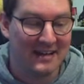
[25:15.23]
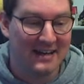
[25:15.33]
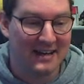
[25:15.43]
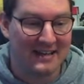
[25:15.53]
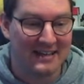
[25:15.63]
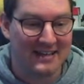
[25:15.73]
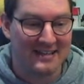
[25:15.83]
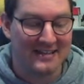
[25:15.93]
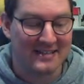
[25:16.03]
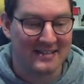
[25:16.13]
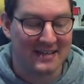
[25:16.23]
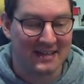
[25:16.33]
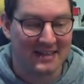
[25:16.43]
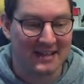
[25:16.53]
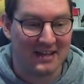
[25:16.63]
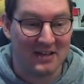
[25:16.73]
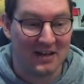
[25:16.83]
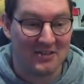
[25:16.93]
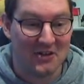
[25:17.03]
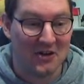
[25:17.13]
I think there's just a
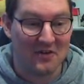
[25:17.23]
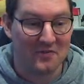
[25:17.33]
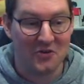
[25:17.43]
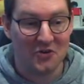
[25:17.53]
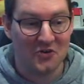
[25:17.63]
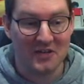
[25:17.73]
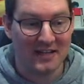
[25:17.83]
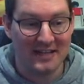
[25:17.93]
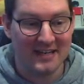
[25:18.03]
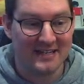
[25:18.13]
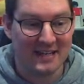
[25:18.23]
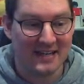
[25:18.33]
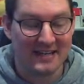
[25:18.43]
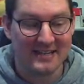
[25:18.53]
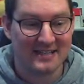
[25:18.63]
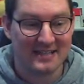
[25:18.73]
lot of good in his kit.